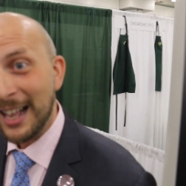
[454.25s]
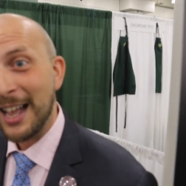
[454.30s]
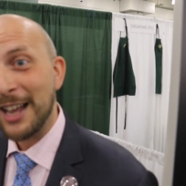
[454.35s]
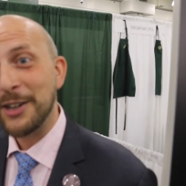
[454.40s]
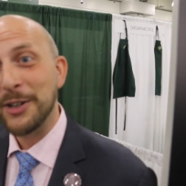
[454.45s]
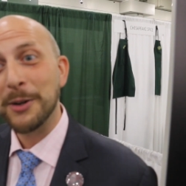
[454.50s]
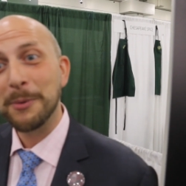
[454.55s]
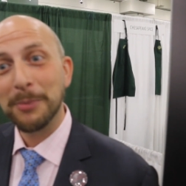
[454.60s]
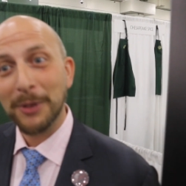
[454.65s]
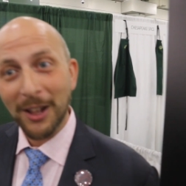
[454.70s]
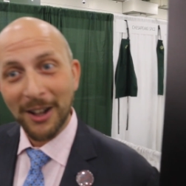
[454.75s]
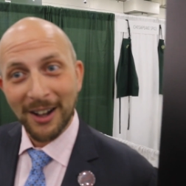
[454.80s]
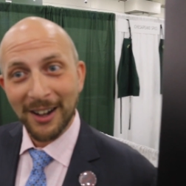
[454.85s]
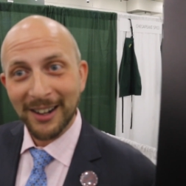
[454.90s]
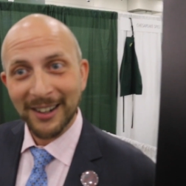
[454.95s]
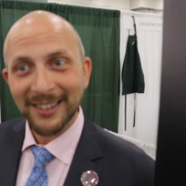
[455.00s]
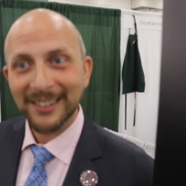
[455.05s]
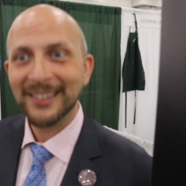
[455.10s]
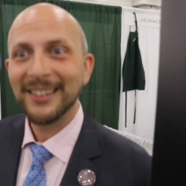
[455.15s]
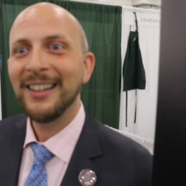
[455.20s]
and your
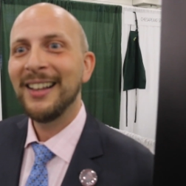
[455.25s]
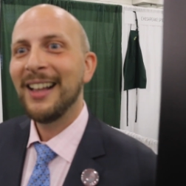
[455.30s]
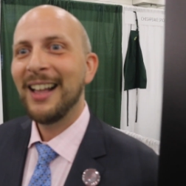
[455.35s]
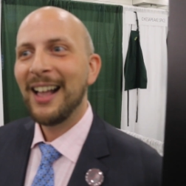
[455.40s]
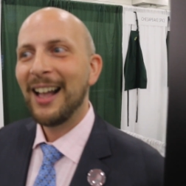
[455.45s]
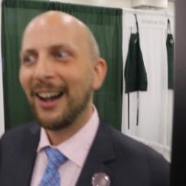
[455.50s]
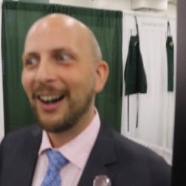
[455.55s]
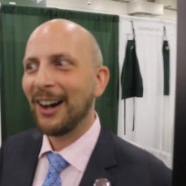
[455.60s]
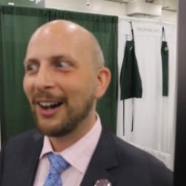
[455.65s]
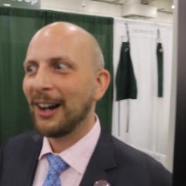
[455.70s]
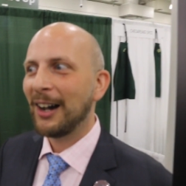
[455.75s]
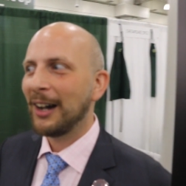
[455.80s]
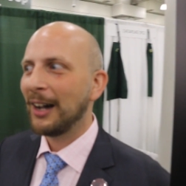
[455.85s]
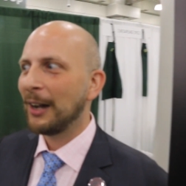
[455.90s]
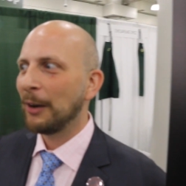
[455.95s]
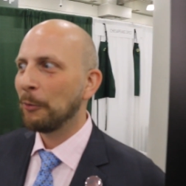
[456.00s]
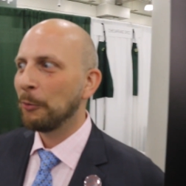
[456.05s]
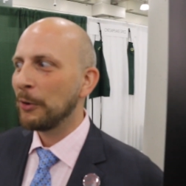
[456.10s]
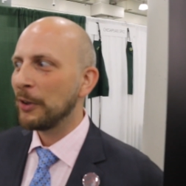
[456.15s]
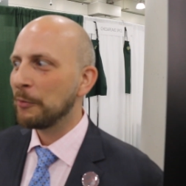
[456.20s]
blog
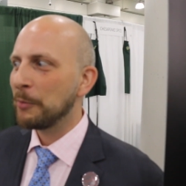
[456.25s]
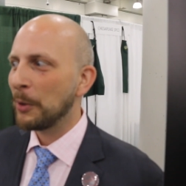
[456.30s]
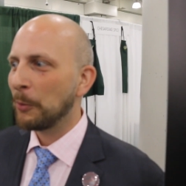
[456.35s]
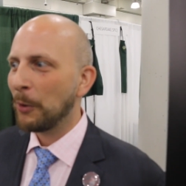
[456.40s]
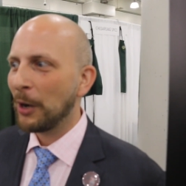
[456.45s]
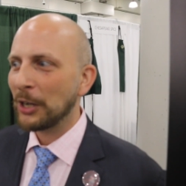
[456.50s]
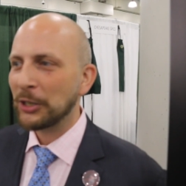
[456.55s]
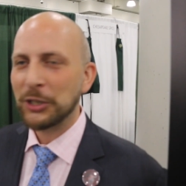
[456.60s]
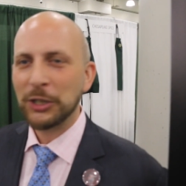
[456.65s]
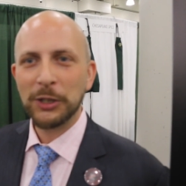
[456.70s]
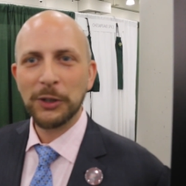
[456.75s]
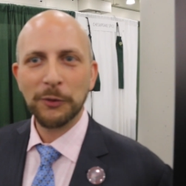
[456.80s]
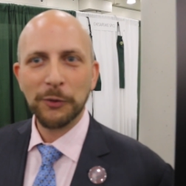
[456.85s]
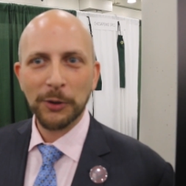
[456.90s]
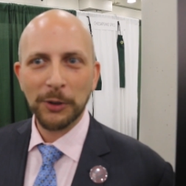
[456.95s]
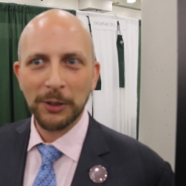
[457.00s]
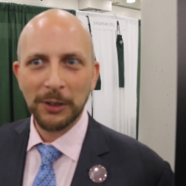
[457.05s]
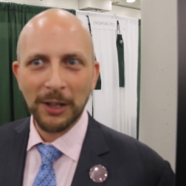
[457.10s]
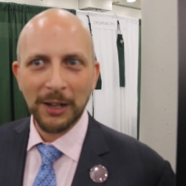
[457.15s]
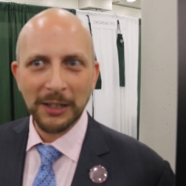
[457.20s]
uh, we've been watching it
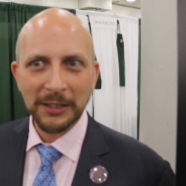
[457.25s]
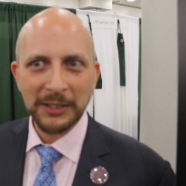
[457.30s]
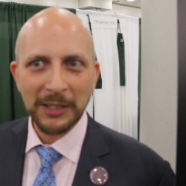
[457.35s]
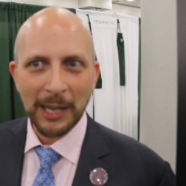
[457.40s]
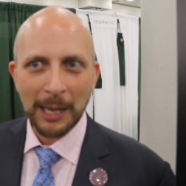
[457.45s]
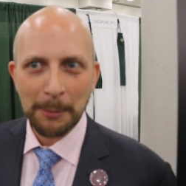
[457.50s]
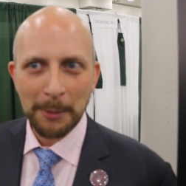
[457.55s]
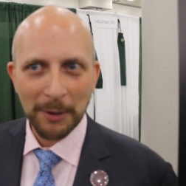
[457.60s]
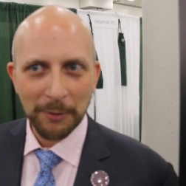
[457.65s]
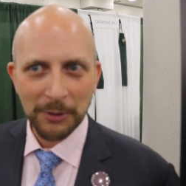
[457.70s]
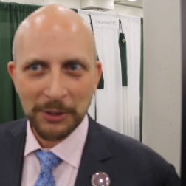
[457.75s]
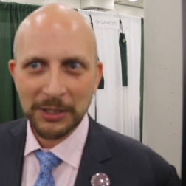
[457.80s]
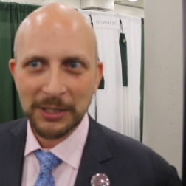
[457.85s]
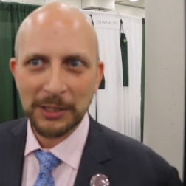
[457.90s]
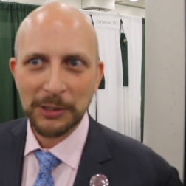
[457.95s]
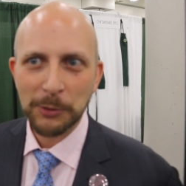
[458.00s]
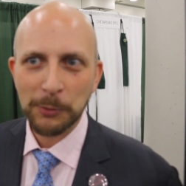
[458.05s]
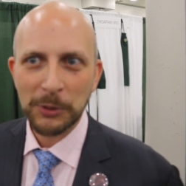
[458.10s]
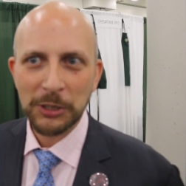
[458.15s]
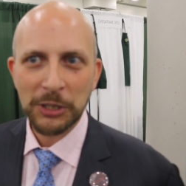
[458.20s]
for a long time ever
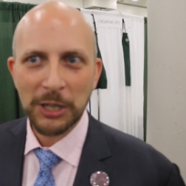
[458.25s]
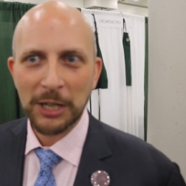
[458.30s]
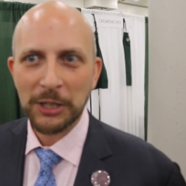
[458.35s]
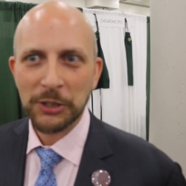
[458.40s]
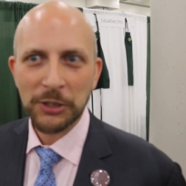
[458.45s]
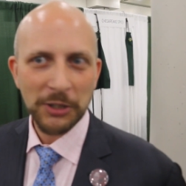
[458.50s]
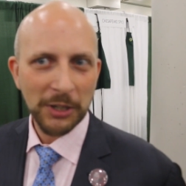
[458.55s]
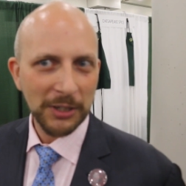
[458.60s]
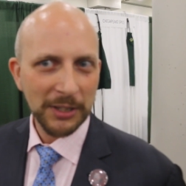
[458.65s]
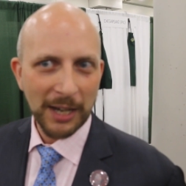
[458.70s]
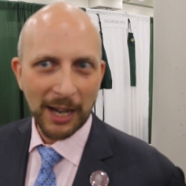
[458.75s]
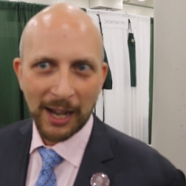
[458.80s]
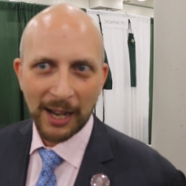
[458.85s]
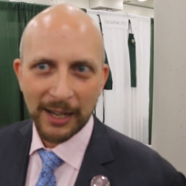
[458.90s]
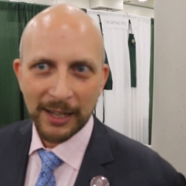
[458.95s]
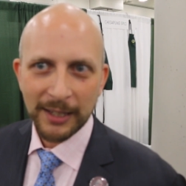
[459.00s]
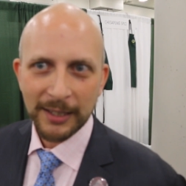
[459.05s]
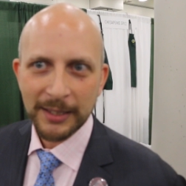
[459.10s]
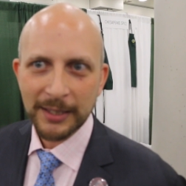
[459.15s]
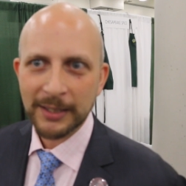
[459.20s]
since we changed our
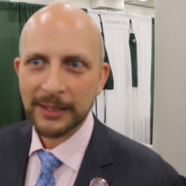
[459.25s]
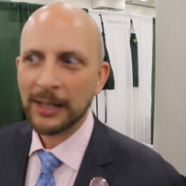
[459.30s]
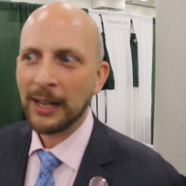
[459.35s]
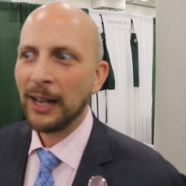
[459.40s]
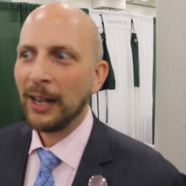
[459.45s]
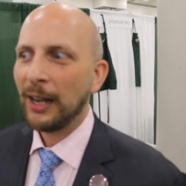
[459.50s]
diets.